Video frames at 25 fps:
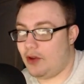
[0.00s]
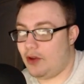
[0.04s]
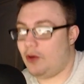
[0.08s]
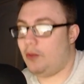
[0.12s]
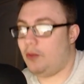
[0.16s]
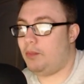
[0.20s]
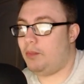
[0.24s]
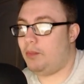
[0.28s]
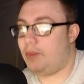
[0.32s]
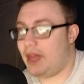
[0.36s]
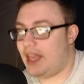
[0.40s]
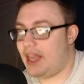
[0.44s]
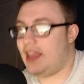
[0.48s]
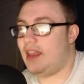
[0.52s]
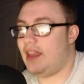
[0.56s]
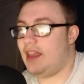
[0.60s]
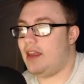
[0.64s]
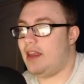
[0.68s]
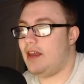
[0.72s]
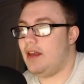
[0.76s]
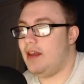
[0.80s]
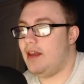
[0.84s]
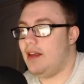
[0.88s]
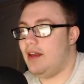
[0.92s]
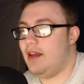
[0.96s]

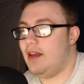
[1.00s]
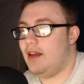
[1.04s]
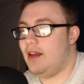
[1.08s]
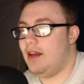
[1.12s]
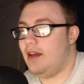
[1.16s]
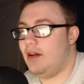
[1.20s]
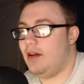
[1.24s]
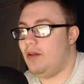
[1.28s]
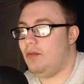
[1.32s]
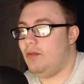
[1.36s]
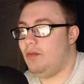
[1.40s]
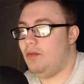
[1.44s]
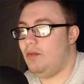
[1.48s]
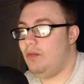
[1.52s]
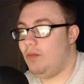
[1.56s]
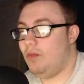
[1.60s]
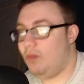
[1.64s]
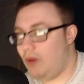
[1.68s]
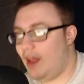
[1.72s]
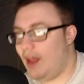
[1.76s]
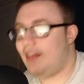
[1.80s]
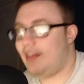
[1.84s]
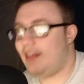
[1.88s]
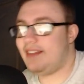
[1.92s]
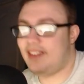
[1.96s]
be
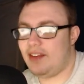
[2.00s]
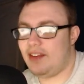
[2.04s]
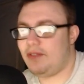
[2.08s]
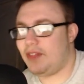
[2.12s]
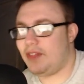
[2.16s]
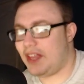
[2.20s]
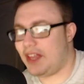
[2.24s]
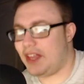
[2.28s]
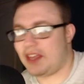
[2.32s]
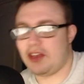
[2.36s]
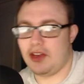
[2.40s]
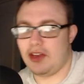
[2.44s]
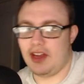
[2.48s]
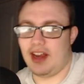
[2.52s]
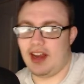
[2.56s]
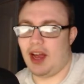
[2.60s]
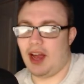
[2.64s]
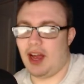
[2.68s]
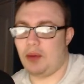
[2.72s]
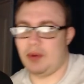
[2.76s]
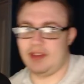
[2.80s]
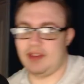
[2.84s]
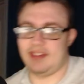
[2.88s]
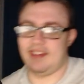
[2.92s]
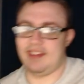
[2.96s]
relatively good, I
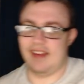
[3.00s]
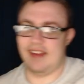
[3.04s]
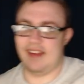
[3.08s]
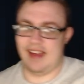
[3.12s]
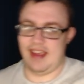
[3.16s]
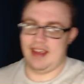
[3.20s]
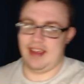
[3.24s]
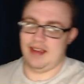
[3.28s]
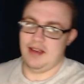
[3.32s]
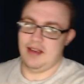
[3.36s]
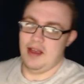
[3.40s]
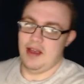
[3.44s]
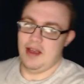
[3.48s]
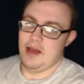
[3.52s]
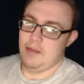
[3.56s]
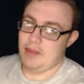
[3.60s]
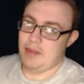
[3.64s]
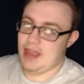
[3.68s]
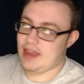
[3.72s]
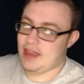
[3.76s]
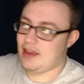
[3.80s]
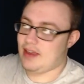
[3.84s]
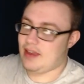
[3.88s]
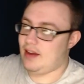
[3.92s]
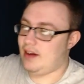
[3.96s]
would say,
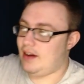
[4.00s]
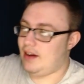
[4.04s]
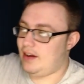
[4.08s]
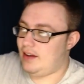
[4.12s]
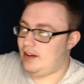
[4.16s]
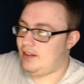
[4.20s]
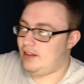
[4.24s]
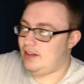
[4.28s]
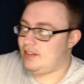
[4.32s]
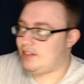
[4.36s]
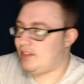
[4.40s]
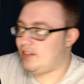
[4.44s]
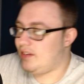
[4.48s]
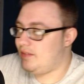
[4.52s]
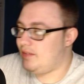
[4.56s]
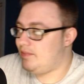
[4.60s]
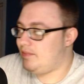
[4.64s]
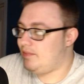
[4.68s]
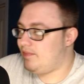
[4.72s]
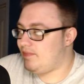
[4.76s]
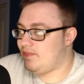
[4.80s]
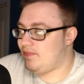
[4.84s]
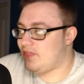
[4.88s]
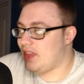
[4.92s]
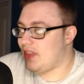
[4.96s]
because
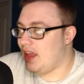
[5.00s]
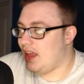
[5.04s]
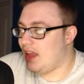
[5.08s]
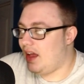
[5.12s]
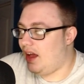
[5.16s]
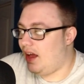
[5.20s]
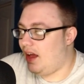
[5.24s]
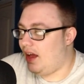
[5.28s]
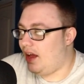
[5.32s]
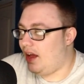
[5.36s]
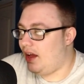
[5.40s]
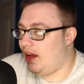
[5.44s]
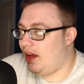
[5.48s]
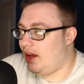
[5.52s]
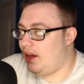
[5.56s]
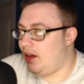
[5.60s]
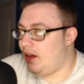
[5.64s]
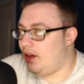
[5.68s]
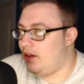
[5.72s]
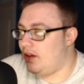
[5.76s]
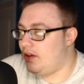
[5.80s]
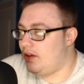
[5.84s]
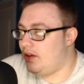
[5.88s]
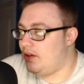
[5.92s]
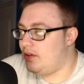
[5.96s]

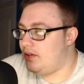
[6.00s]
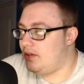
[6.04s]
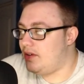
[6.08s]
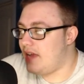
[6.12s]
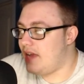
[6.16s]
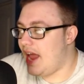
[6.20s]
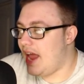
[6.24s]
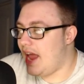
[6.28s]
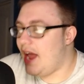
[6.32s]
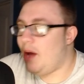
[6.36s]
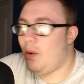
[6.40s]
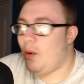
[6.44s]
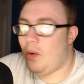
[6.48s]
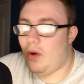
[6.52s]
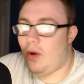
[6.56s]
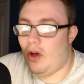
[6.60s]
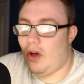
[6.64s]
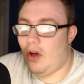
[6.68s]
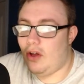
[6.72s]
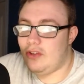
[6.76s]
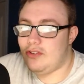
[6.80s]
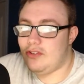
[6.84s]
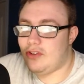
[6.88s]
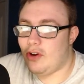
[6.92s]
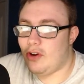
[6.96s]
now
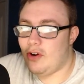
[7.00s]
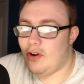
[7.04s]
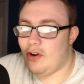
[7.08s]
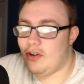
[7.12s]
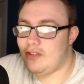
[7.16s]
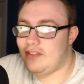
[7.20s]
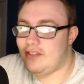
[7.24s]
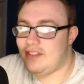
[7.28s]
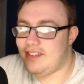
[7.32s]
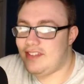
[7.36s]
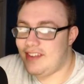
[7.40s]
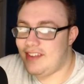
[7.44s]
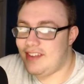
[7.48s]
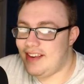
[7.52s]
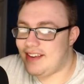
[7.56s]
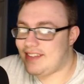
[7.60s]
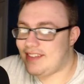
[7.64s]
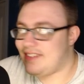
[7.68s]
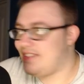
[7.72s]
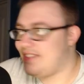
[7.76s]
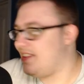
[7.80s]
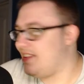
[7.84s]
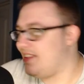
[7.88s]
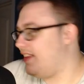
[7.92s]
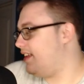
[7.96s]
on turn
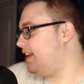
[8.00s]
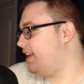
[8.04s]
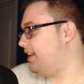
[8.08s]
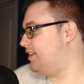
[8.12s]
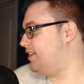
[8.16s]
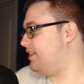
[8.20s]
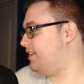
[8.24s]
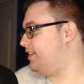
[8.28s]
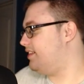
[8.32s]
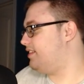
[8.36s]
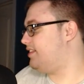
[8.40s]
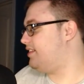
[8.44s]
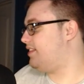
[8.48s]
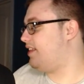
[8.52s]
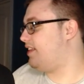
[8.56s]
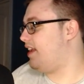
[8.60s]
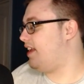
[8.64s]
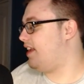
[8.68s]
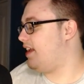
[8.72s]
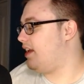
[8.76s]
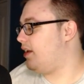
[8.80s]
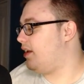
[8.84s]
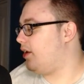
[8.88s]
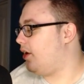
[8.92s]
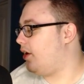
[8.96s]
6,
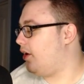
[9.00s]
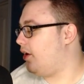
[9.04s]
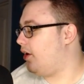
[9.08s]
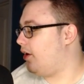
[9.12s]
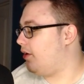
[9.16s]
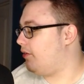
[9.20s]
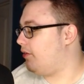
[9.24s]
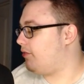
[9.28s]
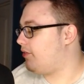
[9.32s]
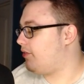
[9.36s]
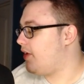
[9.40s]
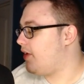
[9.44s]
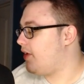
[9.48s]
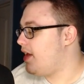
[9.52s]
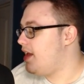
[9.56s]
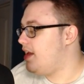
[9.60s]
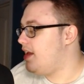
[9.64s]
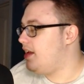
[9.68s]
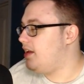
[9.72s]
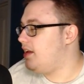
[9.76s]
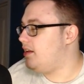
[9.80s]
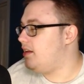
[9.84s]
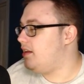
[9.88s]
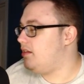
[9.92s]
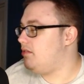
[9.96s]
instead of
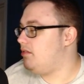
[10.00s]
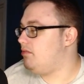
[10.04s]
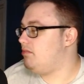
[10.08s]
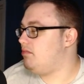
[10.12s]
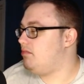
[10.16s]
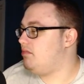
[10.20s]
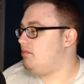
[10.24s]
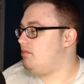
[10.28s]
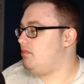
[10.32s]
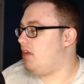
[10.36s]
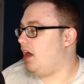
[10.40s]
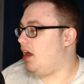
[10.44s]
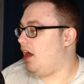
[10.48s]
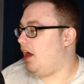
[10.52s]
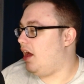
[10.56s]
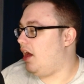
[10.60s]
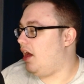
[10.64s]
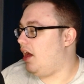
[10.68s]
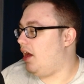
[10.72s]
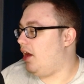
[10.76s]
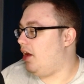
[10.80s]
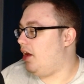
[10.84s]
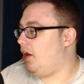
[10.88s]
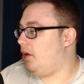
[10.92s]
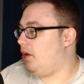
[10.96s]

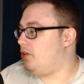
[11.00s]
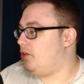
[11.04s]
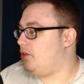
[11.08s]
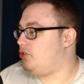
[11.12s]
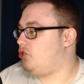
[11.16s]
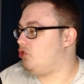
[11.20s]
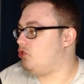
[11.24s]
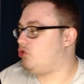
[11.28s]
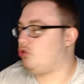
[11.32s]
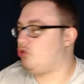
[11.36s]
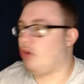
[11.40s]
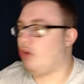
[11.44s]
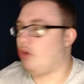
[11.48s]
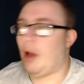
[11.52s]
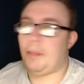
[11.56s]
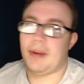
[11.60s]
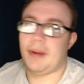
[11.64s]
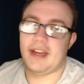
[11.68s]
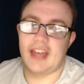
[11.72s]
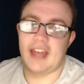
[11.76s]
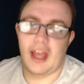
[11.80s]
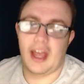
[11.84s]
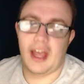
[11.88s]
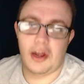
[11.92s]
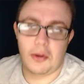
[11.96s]
just
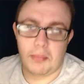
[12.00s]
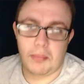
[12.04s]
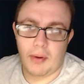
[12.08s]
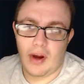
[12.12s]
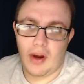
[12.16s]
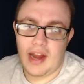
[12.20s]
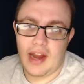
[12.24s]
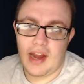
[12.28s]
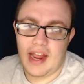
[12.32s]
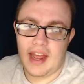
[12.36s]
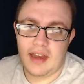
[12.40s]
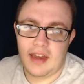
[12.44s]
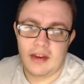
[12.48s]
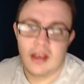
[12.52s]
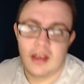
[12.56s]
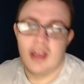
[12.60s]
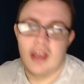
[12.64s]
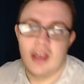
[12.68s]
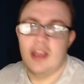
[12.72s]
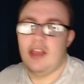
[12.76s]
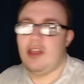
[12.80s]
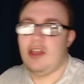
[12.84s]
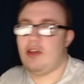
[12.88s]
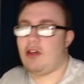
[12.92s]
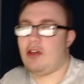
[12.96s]
dropping down a Bran,
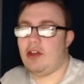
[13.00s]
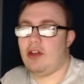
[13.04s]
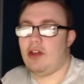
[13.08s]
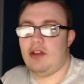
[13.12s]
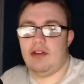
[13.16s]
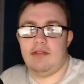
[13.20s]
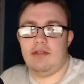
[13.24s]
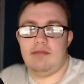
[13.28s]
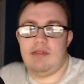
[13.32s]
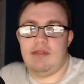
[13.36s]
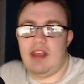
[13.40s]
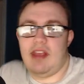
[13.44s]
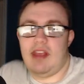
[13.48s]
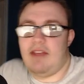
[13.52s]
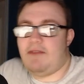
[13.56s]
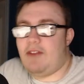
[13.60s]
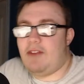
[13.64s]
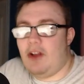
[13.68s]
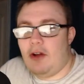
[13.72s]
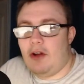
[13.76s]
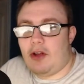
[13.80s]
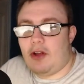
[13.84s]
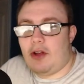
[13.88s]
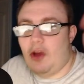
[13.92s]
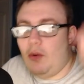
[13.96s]
you could, if
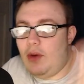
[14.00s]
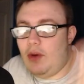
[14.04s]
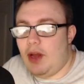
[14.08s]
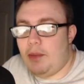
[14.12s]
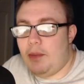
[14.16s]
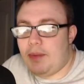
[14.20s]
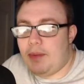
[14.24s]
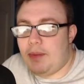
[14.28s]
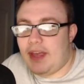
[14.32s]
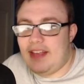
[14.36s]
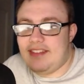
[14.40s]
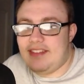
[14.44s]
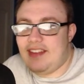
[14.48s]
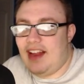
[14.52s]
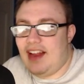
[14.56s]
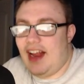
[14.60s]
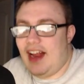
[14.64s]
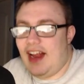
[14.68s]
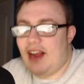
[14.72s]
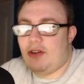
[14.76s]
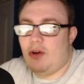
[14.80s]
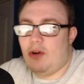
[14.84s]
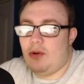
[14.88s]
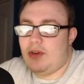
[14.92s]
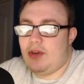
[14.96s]
you're going up against an
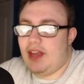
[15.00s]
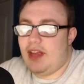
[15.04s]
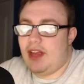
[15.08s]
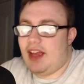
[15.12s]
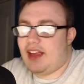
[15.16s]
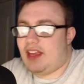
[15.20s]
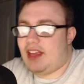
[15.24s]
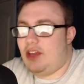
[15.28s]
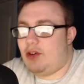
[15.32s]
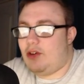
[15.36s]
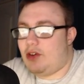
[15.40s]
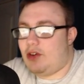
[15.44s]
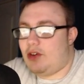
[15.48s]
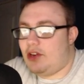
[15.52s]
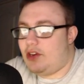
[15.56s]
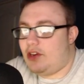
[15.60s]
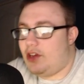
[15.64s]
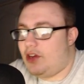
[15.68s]
aggro deck, you could